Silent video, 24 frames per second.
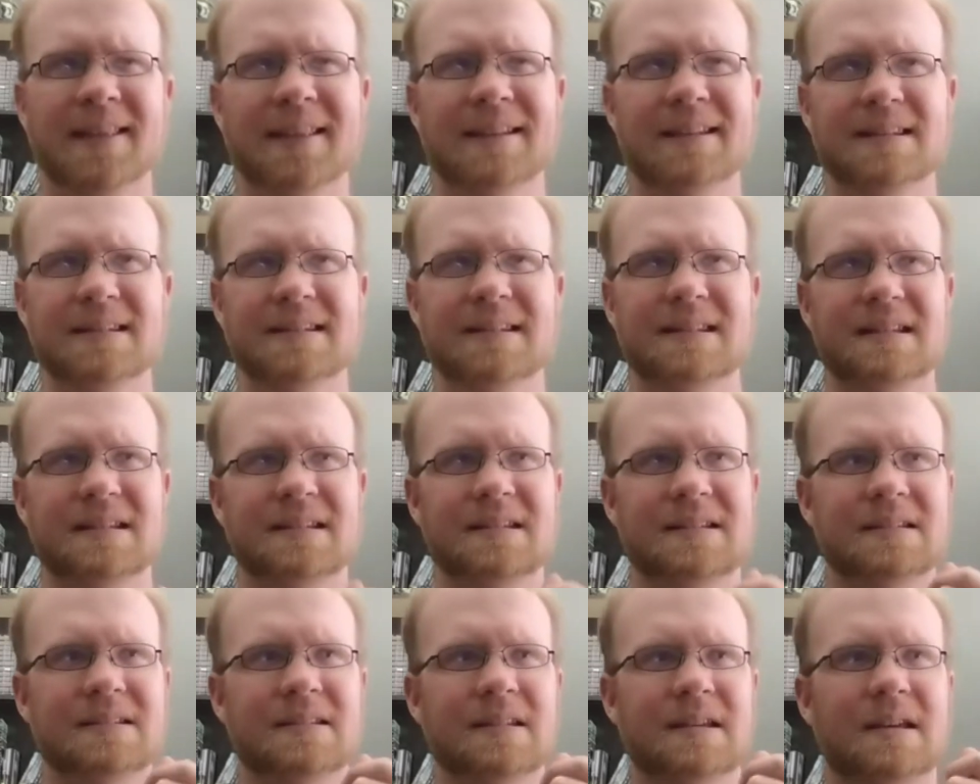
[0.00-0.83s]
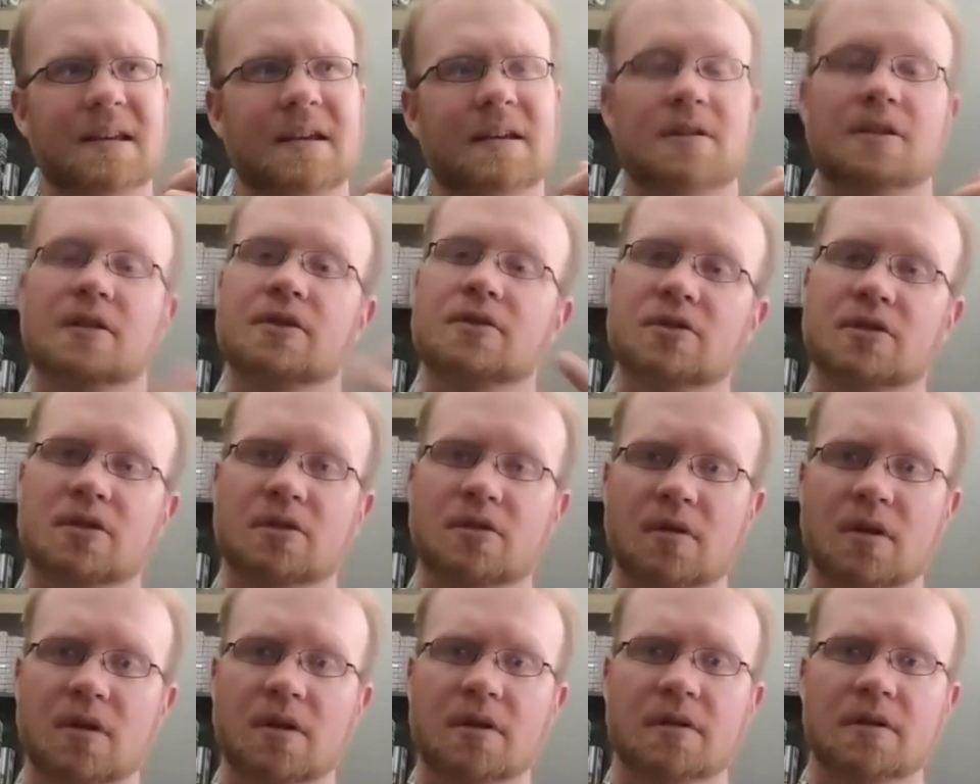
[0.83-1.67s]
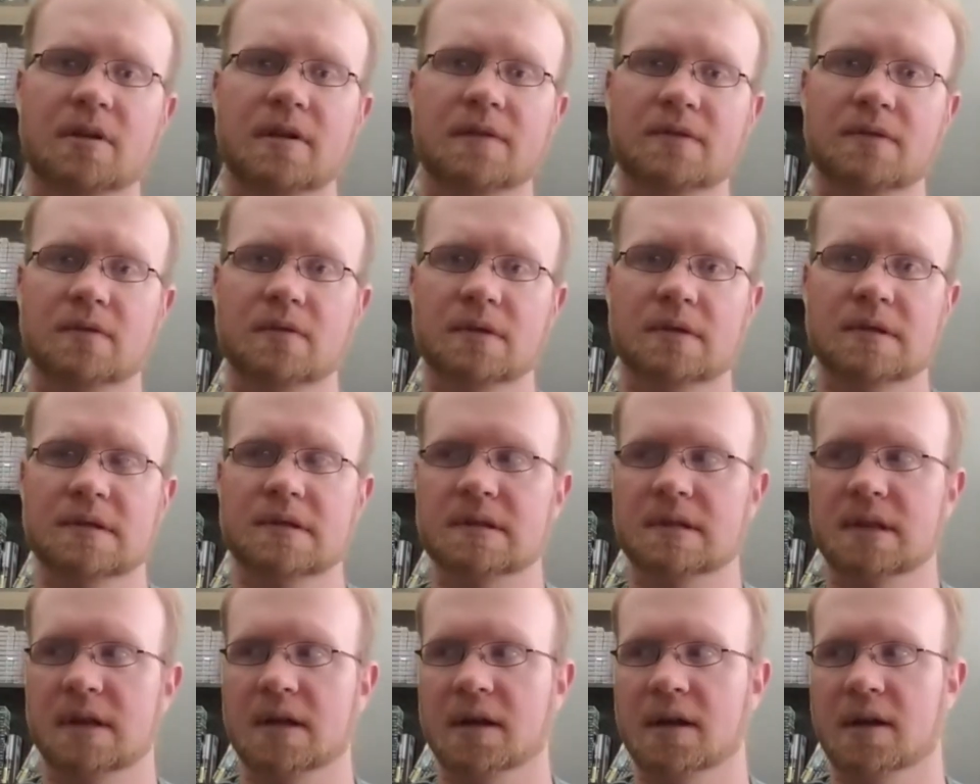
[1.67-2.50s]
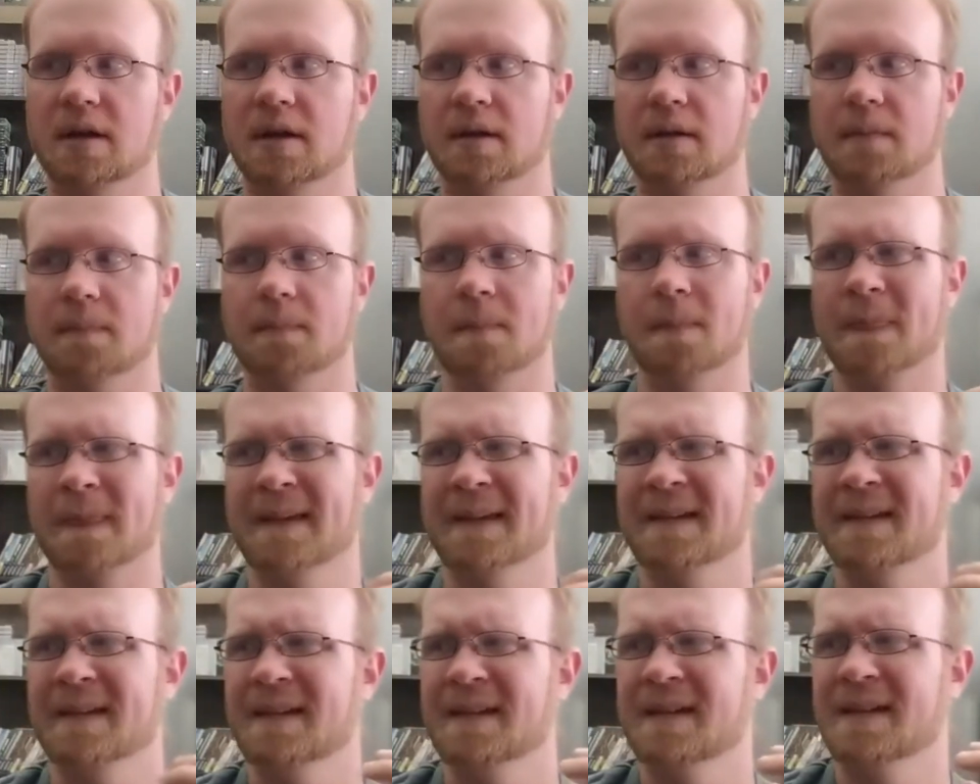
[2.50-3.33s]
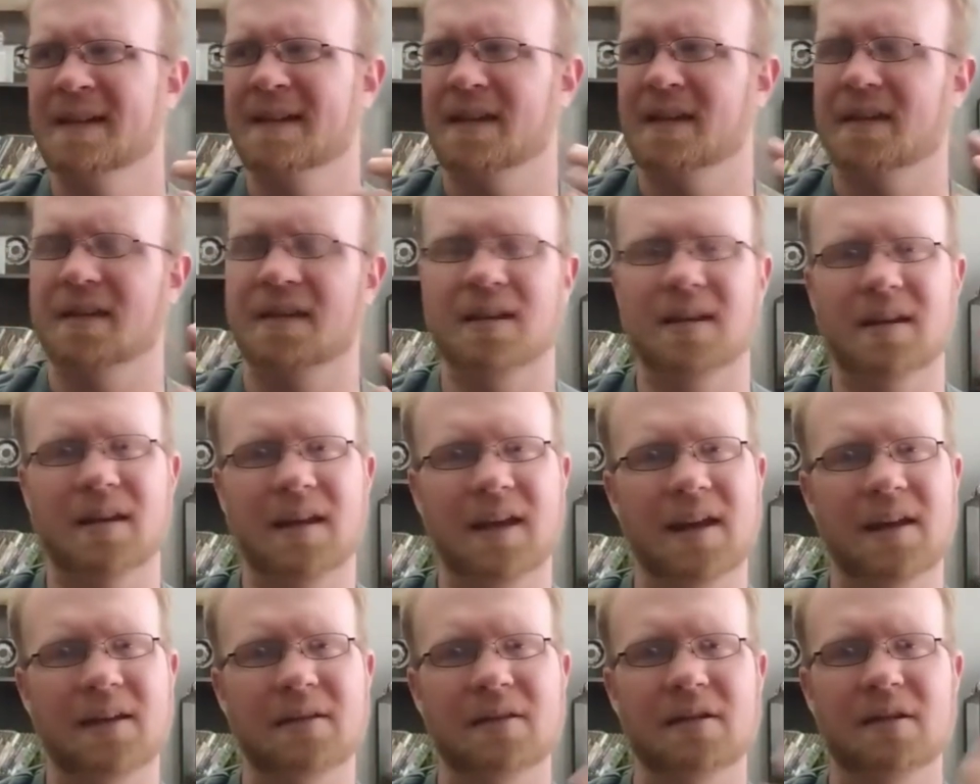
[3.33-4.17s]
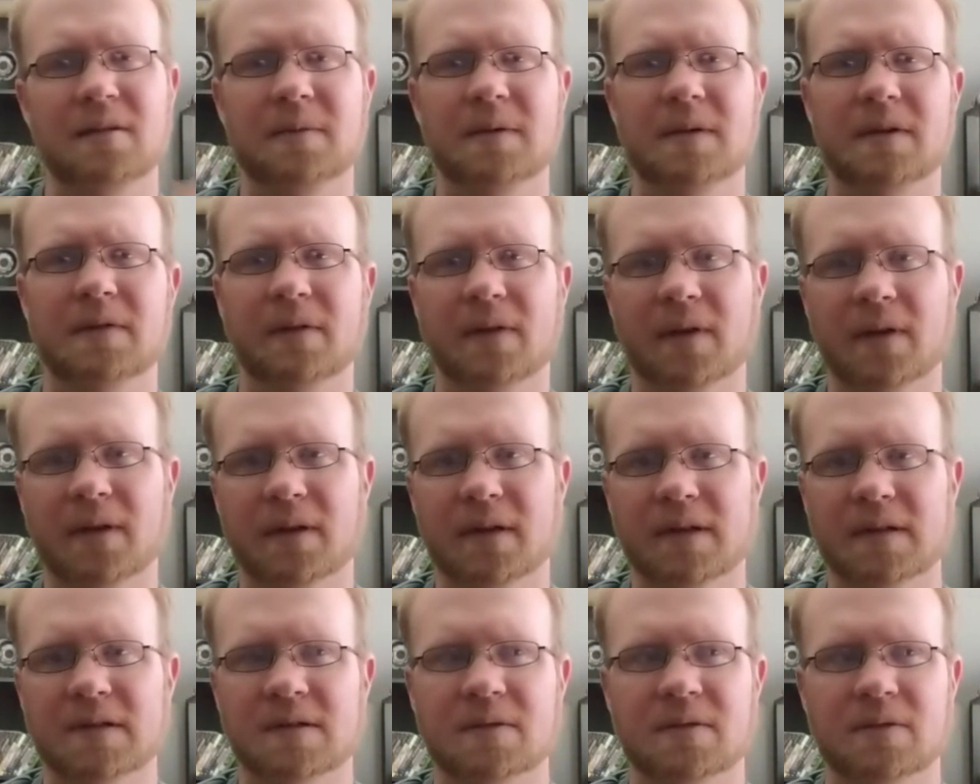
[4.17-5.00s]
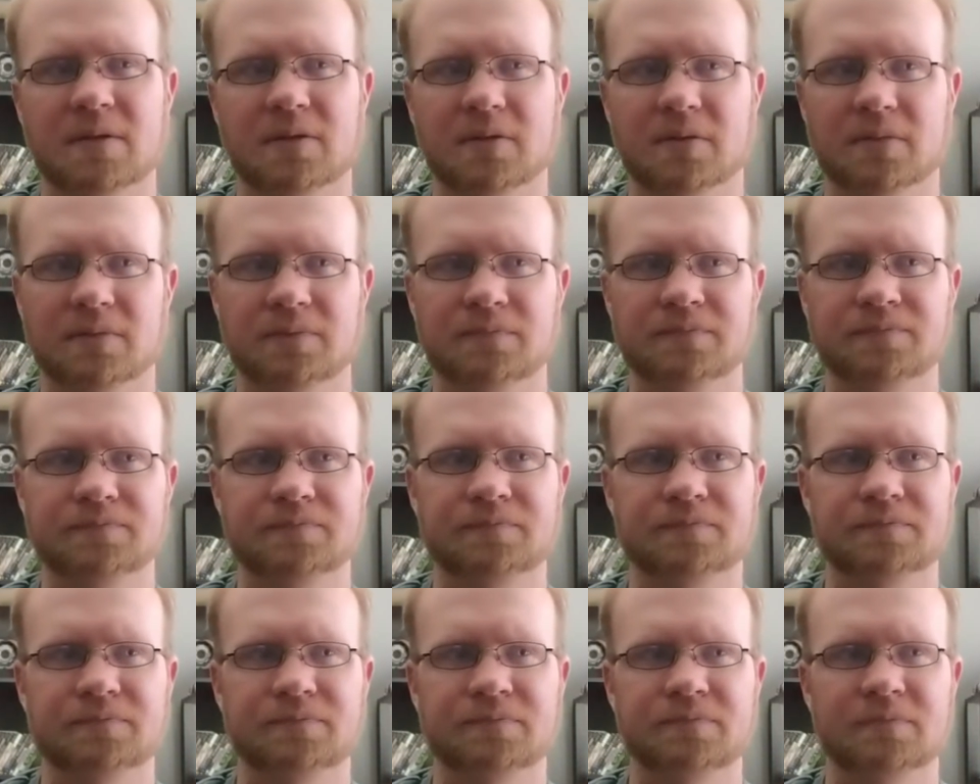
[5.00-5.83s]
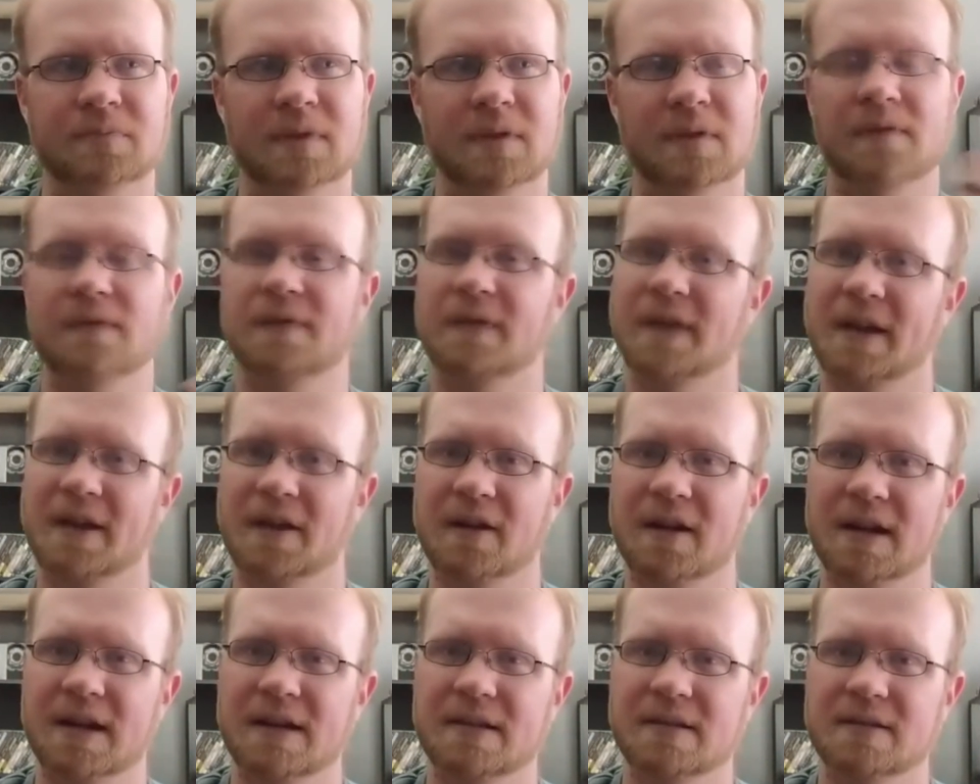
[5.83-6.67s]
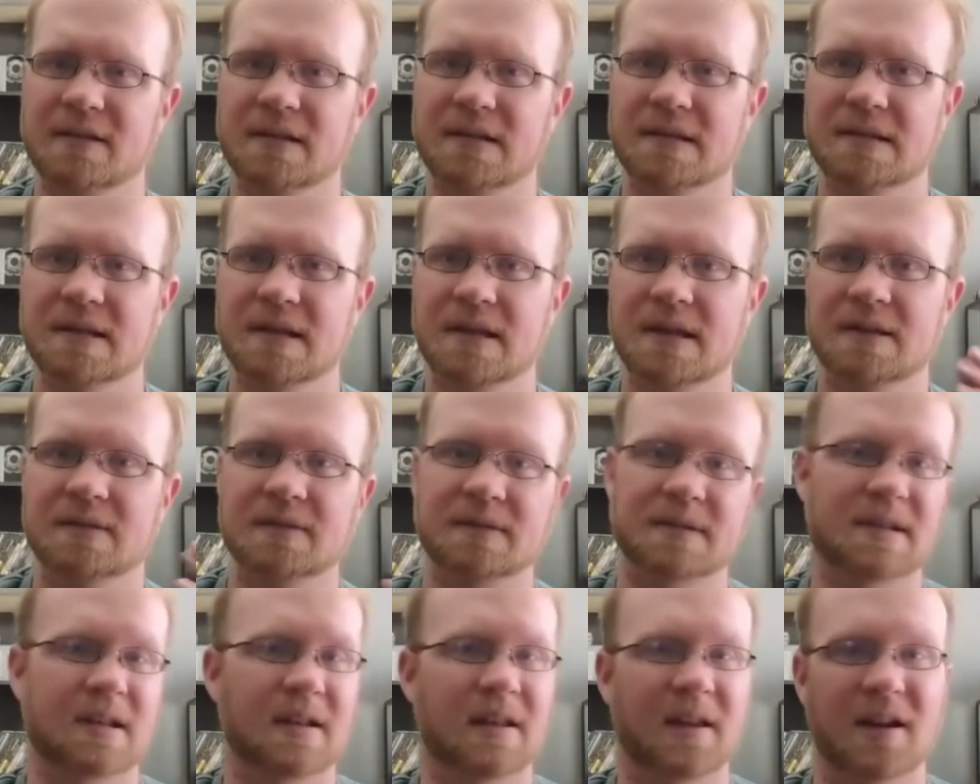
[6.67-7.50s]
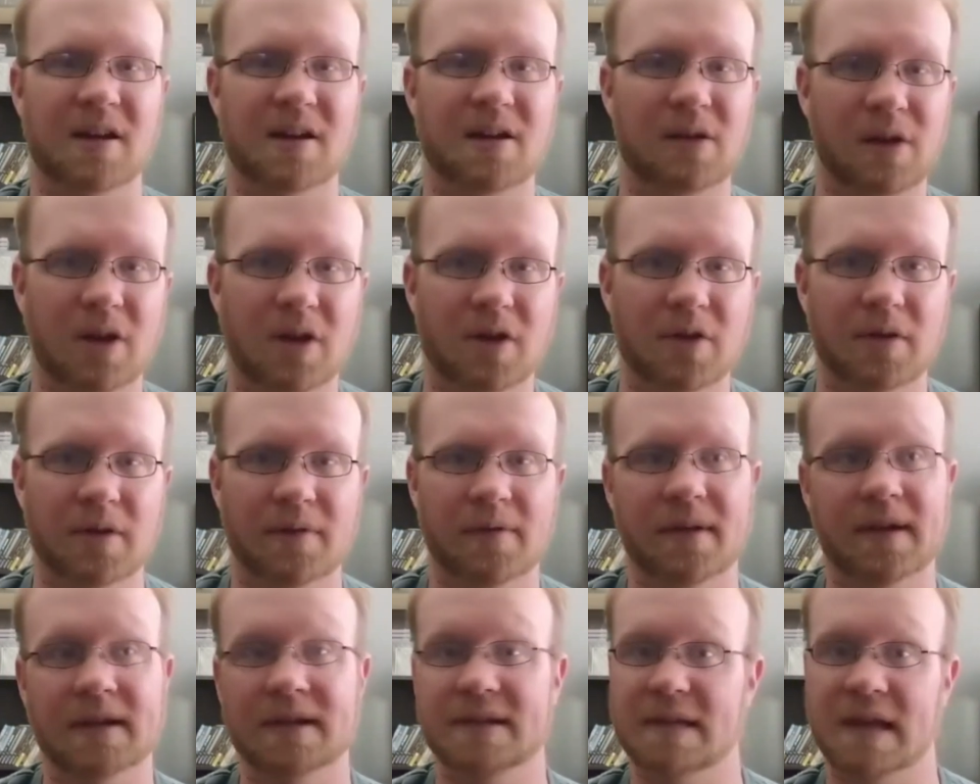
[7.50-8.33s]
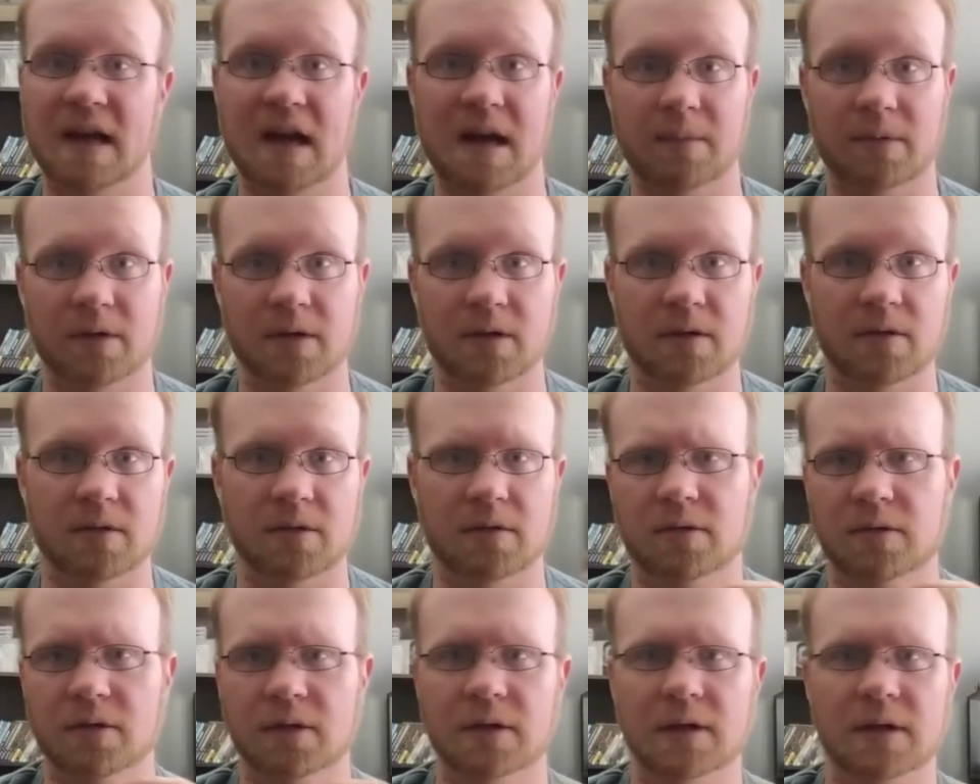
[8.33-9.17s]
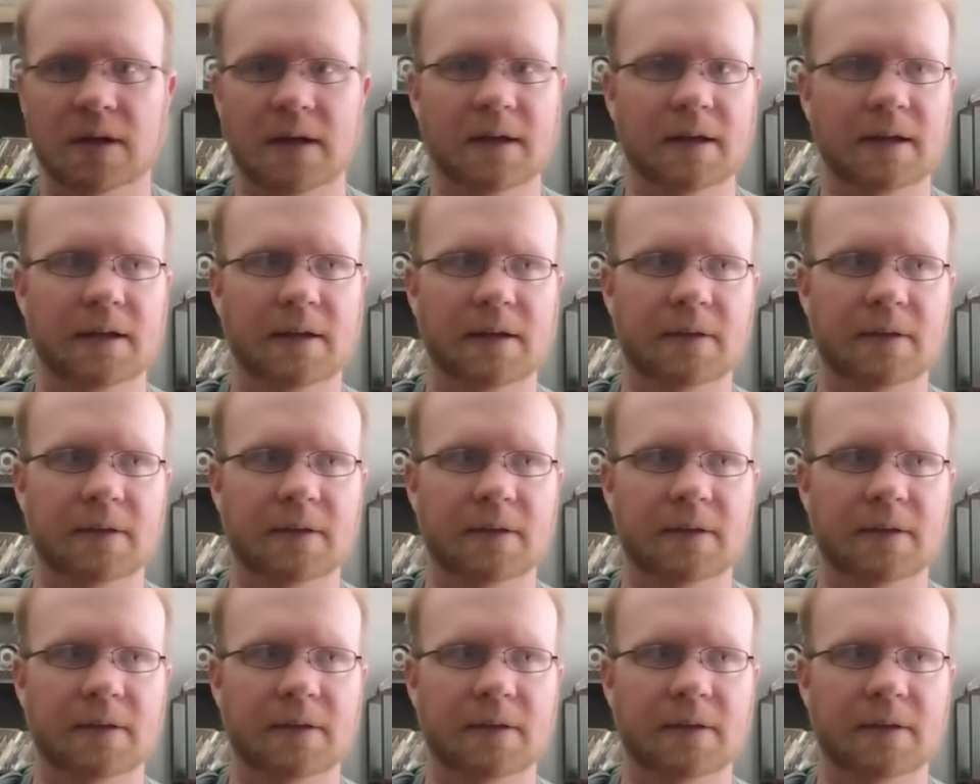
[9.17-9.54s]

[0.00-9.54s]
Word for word: This is a dungeon crawler of sorts. It had a little bit of its own flair, I guess you could say, so it's not like a clone of like Diablo or